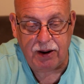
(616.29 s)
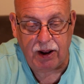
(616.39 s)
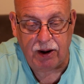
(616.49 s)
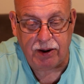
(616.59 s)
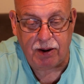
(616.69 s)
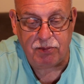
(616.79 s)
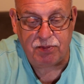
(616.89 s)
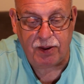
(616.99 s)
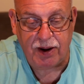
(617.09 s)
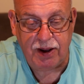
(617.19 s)
kilograms
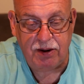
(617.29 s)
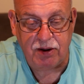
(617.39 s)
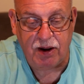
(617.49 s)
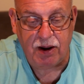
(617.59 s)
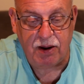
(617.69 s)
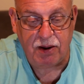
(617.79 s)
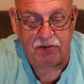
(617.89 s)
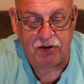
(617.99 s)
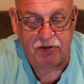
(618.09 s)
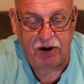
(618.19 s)
per litre at
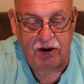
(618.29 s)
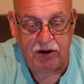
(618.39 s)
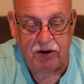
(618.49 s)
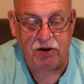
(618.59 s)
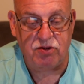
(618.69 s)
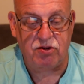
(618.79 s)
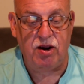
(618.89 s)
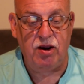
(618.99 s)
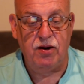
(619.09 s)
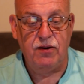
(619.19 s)
15 degrees C.